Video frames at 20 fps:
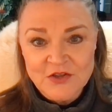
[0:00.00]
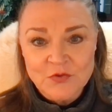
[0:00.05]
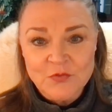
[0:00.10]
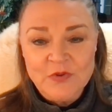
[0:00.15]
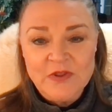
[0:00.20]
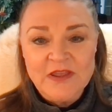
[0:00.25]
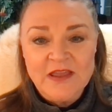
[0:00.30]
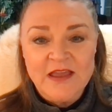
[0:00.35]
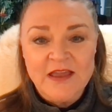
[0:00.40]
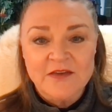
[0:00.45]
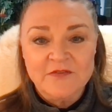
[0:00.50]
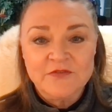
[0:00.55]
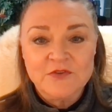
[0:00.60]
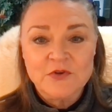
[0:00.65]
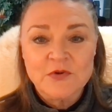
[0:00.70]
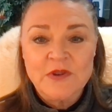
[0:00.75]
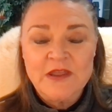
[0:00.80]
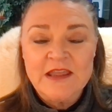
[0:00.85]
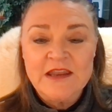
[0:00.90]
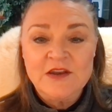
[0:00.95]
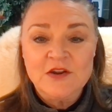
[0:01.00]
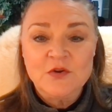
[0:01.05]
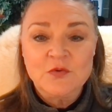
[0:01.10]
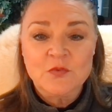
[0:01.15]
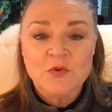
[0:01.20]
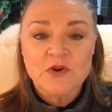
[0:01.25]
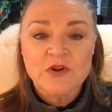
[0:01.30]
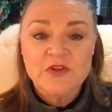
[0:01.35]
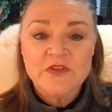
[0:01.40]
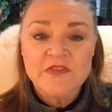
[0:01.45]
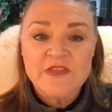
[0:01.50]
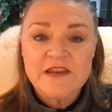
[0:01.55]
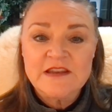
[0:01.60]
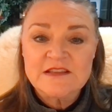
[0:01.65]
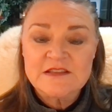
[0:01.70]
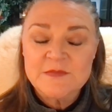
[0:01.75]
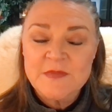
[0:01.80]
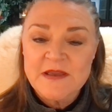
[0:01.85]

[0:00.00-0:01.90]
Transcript: We have created a world that is